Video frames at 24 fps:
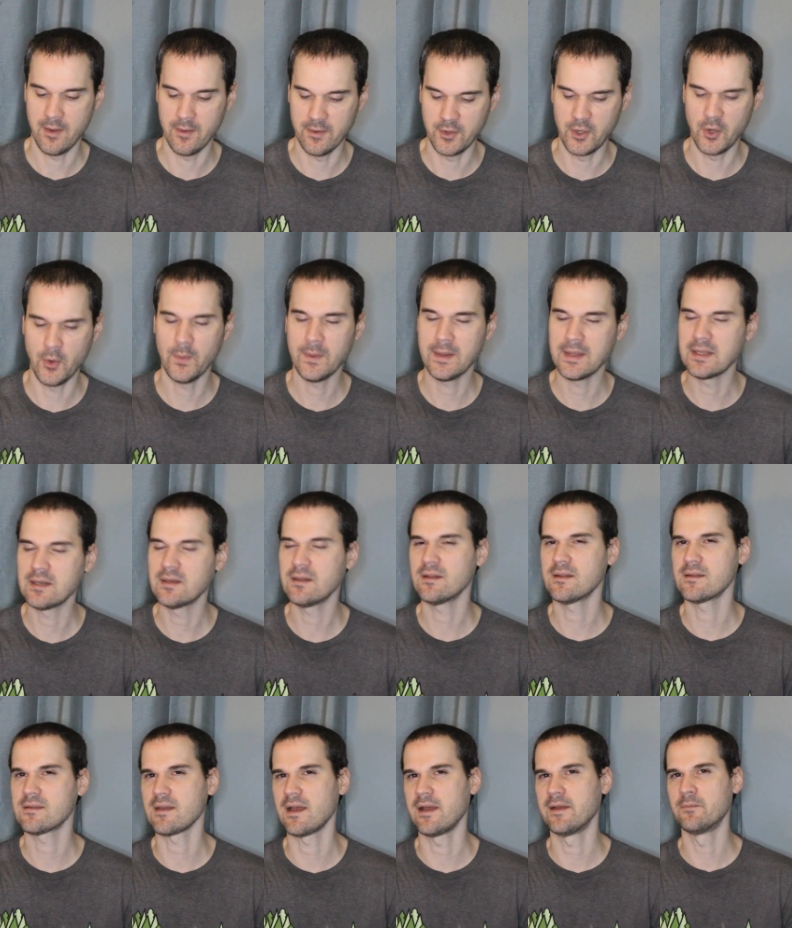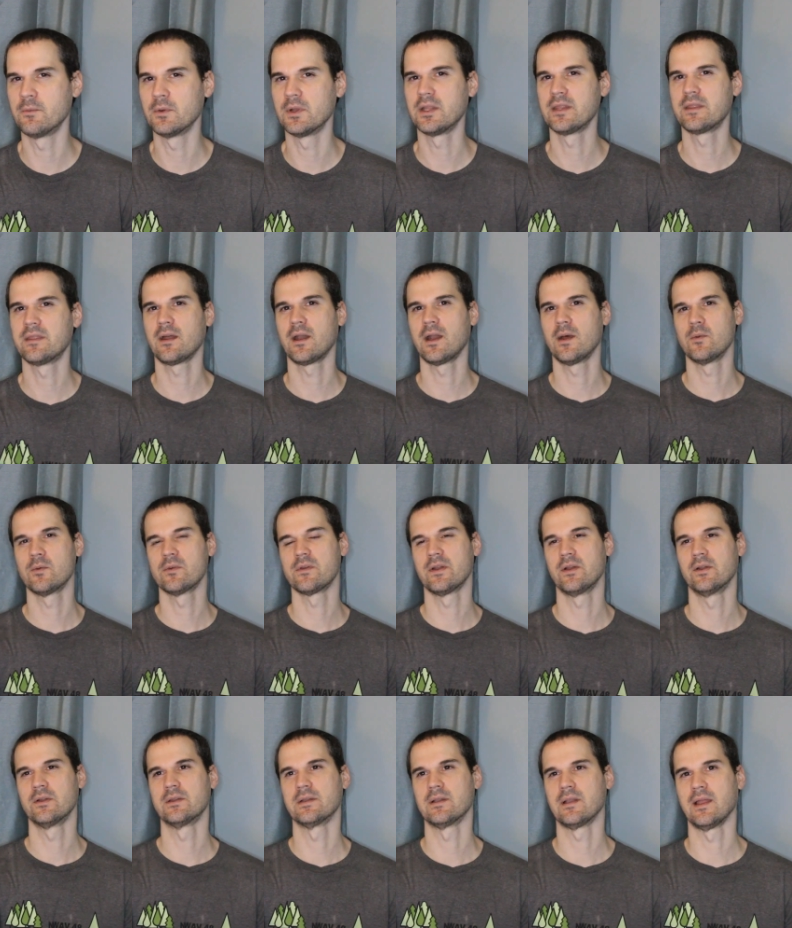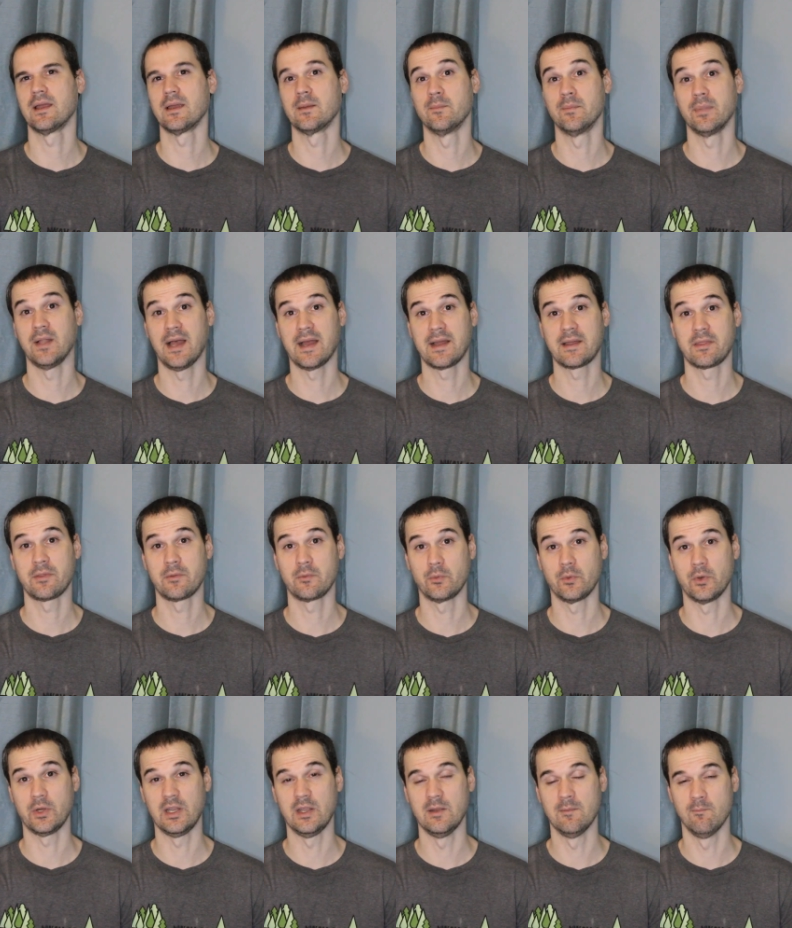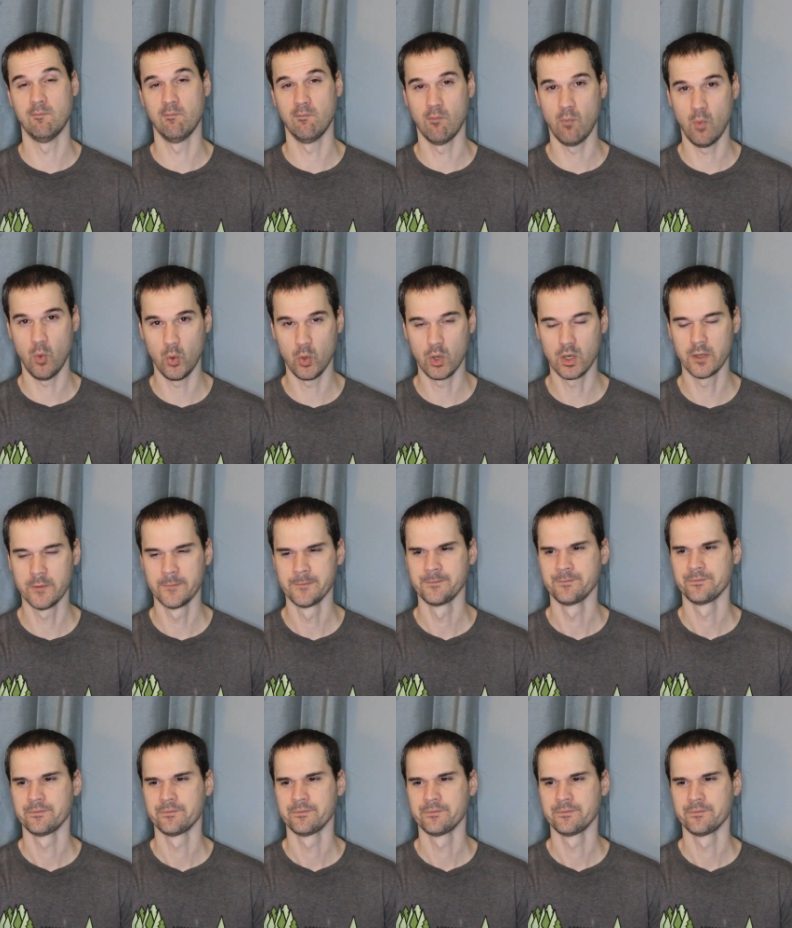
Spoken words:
Going into this, I really thought I was going to like Black 3 more.